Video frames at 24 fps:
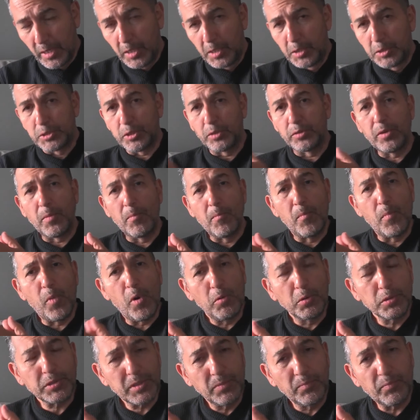So the
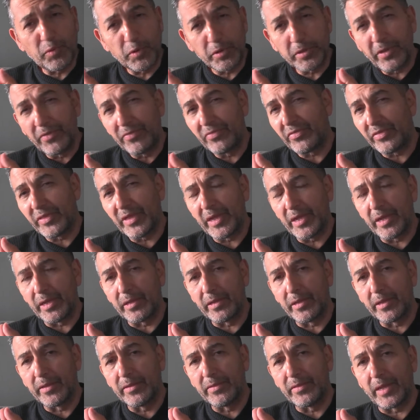most important
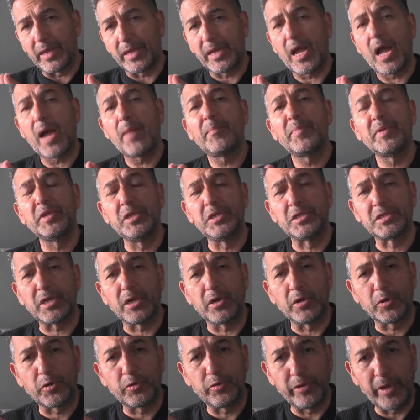thing the companies
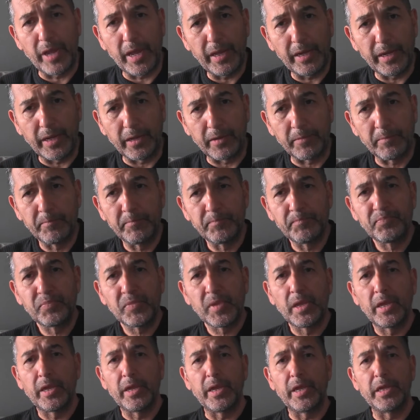are creating
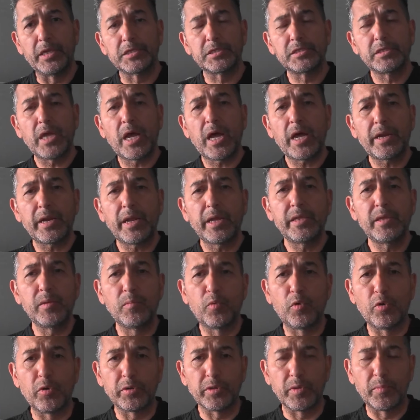is not
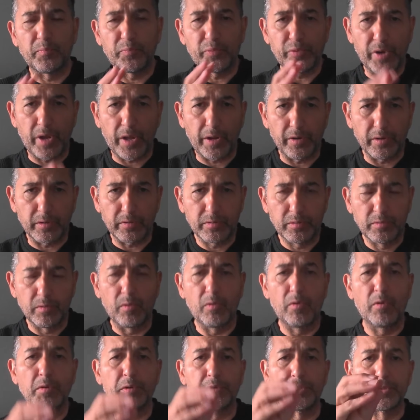anymore the product
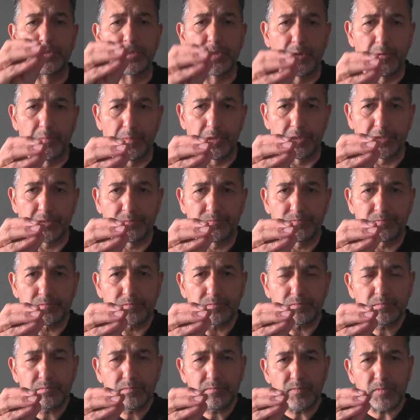or the service,
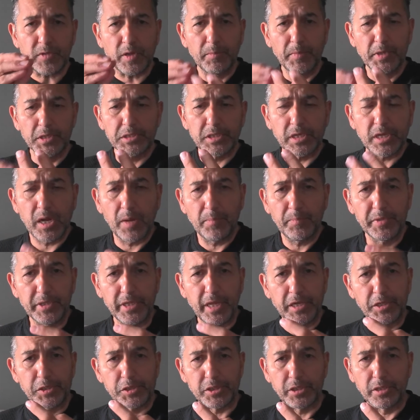but it's a
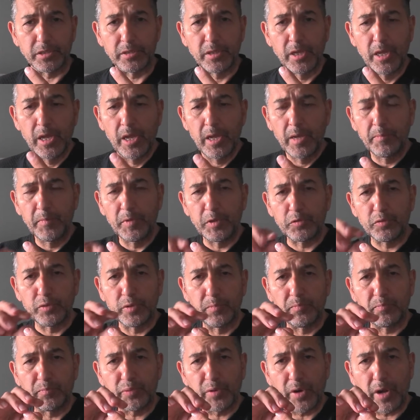combination
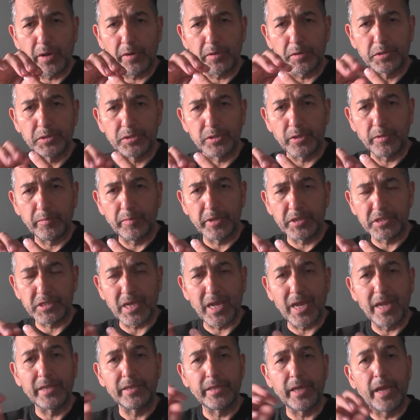between product, service,
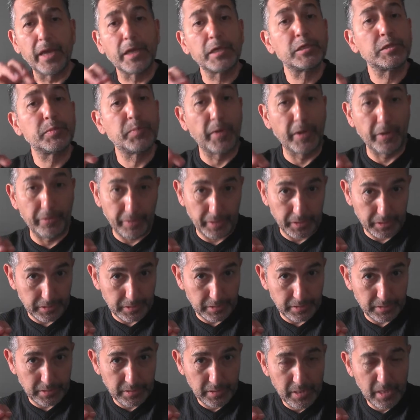and
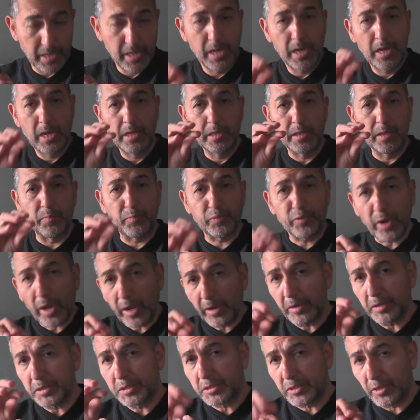experience. The
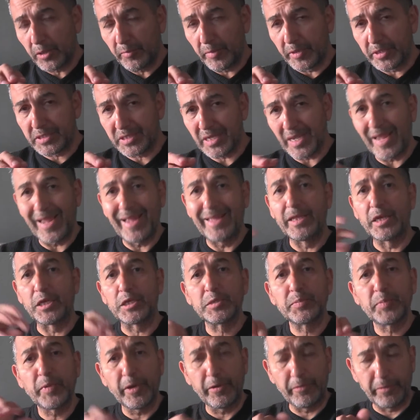product, service, and
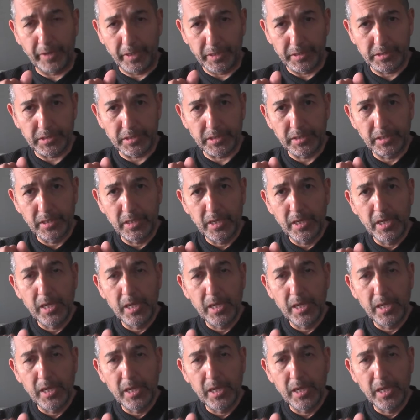experience